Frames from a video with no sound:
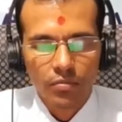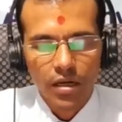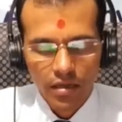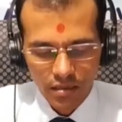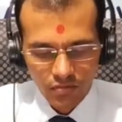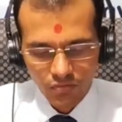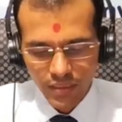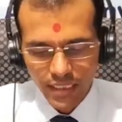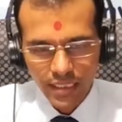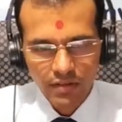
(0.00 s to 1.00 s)
But
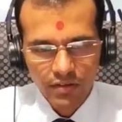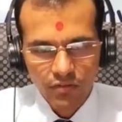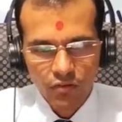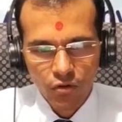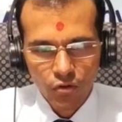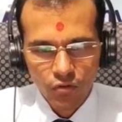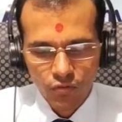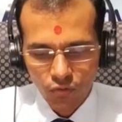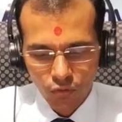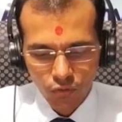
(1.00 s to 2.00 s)
we can have a for
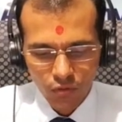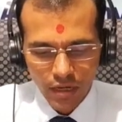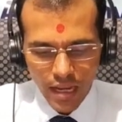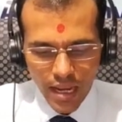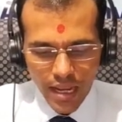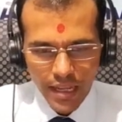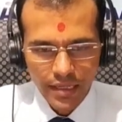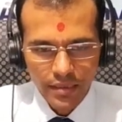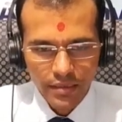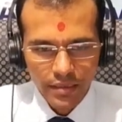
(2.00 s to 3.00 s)
loop for
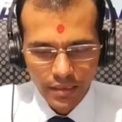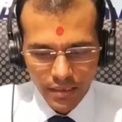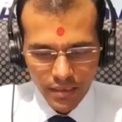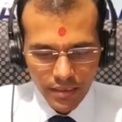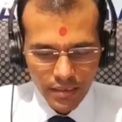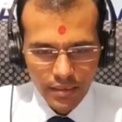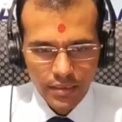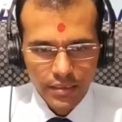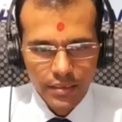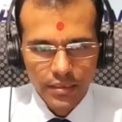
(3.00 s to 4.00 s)
I
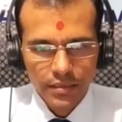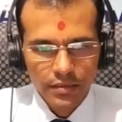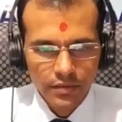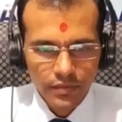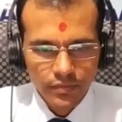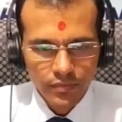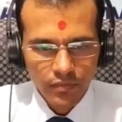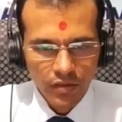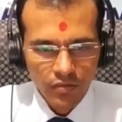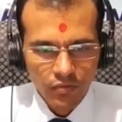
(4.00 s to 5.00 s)
in
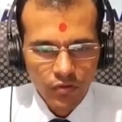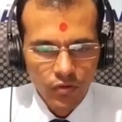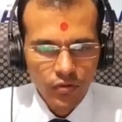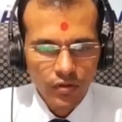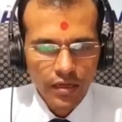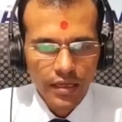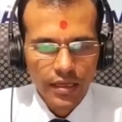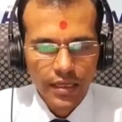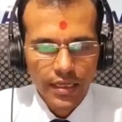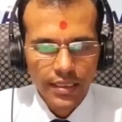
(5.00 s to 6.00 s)
for
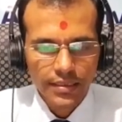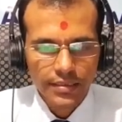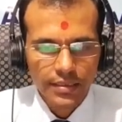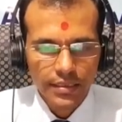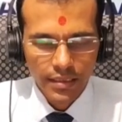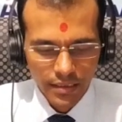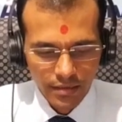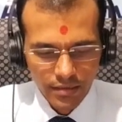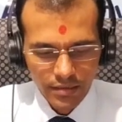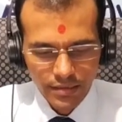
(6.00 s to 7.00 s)
s
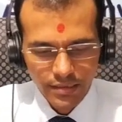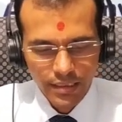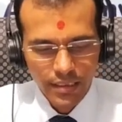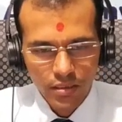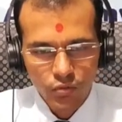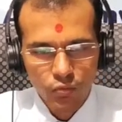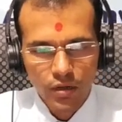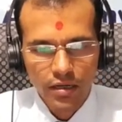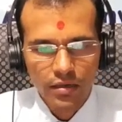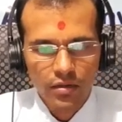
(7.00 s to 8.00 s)
in set
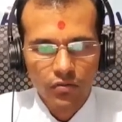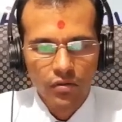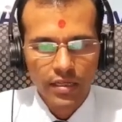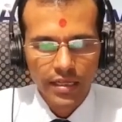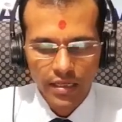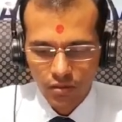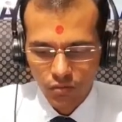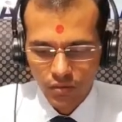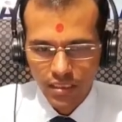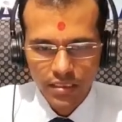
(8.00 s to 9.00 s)
1. What I can
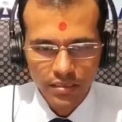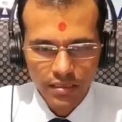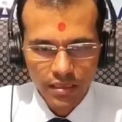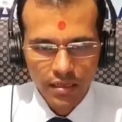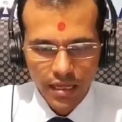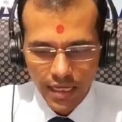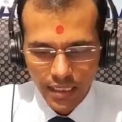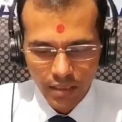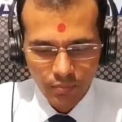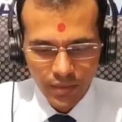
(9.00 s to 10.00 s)
do is I
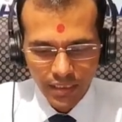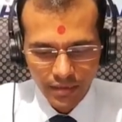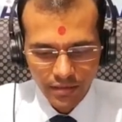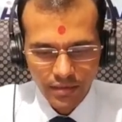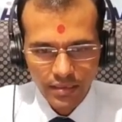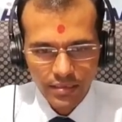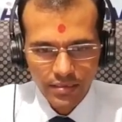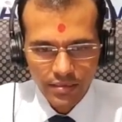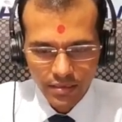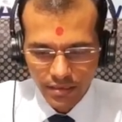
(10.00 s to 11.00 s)
can print
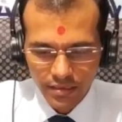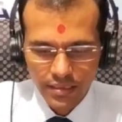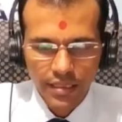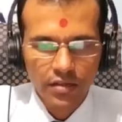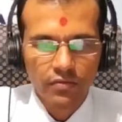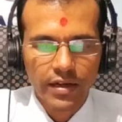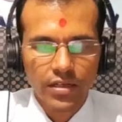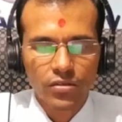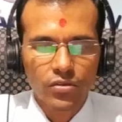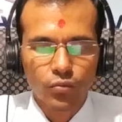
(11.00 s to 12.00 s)
this set
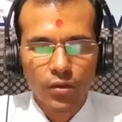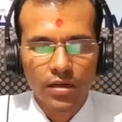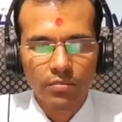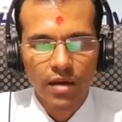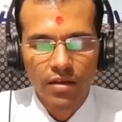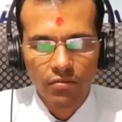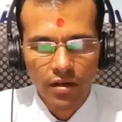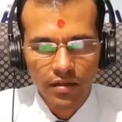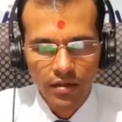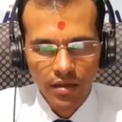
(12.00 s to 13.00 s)
values one by
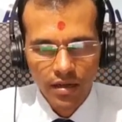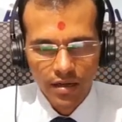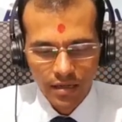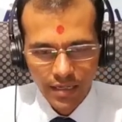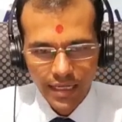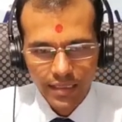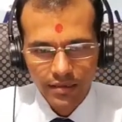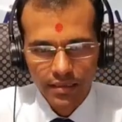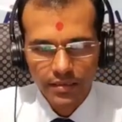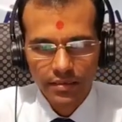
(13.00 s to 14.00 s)
one
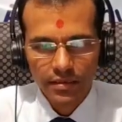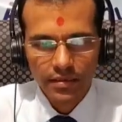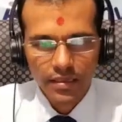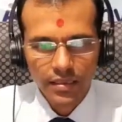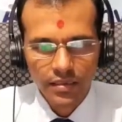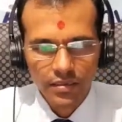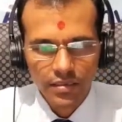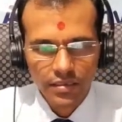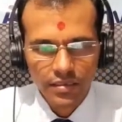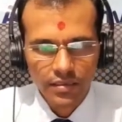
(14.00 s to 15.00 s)
like this, right?
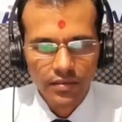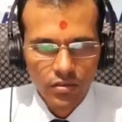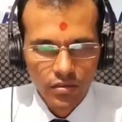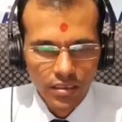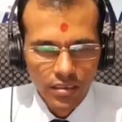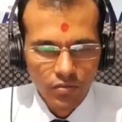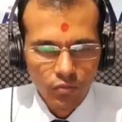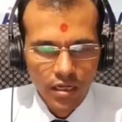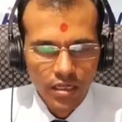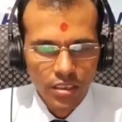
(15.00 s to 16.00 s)
Just see. So here
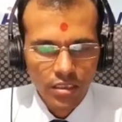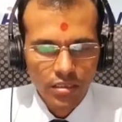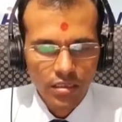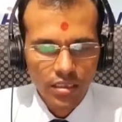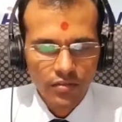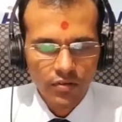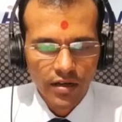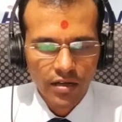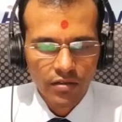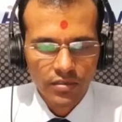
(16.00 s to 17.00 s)
1 3
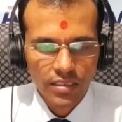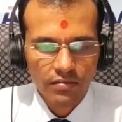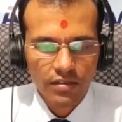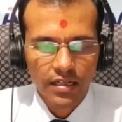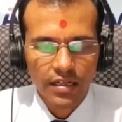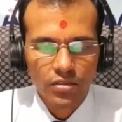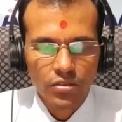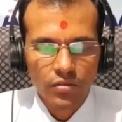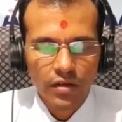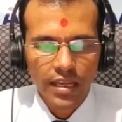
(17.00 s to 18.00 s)
5 7 9.
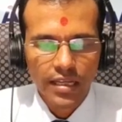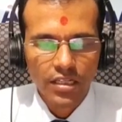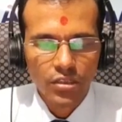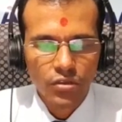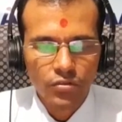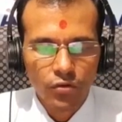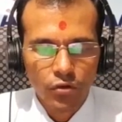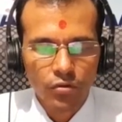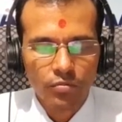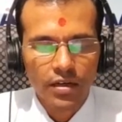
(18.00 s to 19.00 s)
So I can use
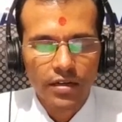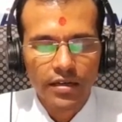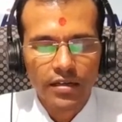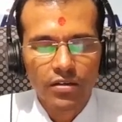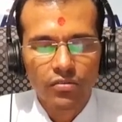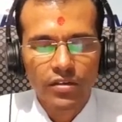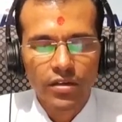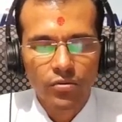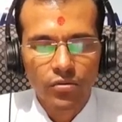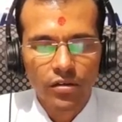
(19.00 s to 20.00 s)
for loop, but right now we
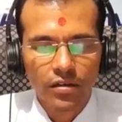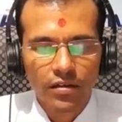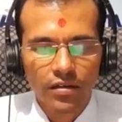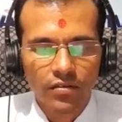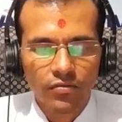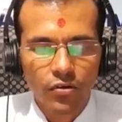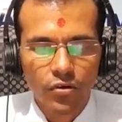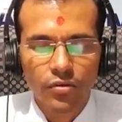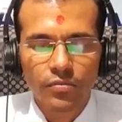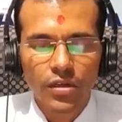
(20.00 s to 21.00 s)
have not learned
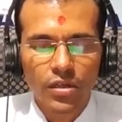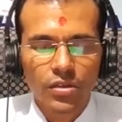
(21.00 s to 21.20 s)
for loop.